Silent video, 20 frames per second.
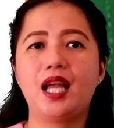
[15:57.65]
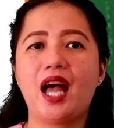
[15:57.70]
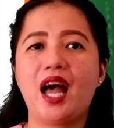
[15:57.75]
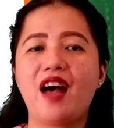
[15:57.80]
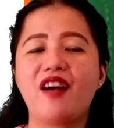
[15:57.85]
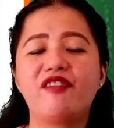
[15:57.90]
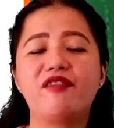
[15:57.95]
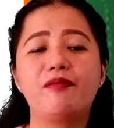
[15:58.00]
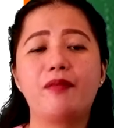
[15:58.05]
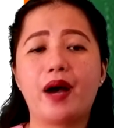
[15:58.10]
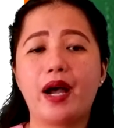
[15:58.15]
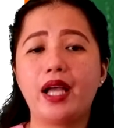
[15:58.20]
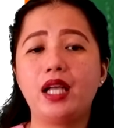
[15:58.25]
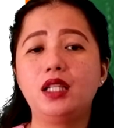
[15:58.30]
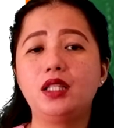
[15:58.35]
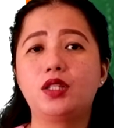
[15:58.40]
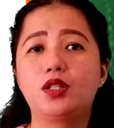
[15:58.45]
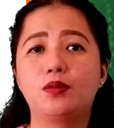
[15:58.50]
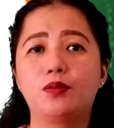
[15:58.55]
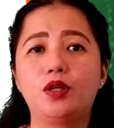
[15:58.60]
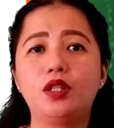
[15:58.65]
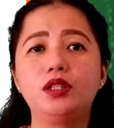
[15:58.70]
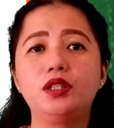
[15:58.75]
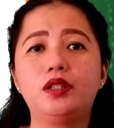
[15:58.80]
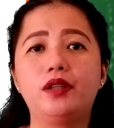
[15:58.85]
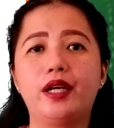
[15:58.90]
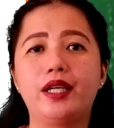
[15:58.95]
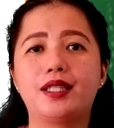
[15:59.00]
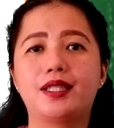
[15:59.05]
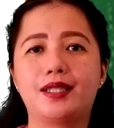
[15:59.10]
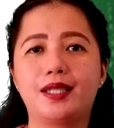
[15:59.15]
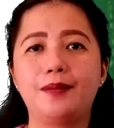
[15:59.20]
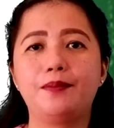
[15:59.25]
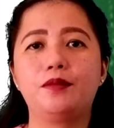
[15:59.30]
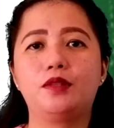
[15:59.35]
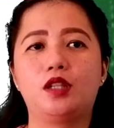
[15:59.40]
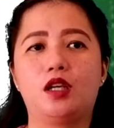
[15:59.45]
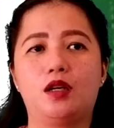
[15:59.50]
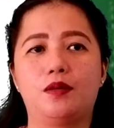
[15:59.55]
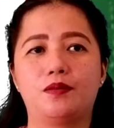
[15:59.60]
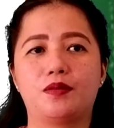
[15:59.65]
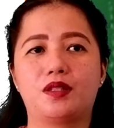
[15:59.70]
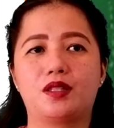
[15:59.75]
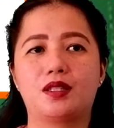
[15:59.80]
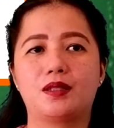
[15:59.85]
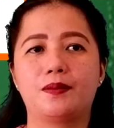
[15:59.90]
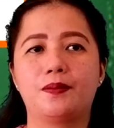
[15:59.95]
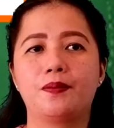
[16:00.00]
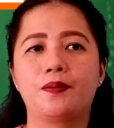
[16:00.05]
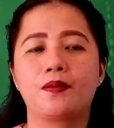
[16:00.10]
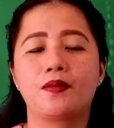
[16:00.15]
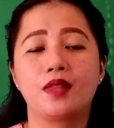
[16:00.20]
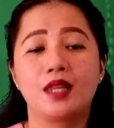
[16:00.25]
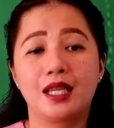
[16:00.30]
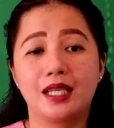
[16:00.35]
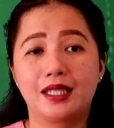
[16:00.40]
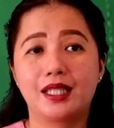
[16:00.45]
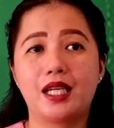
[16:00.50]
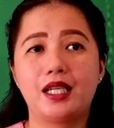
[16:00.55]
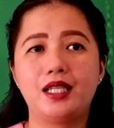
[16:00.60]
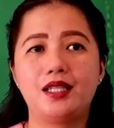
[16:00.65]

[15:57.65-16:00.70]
have mild to moderate symptoms, the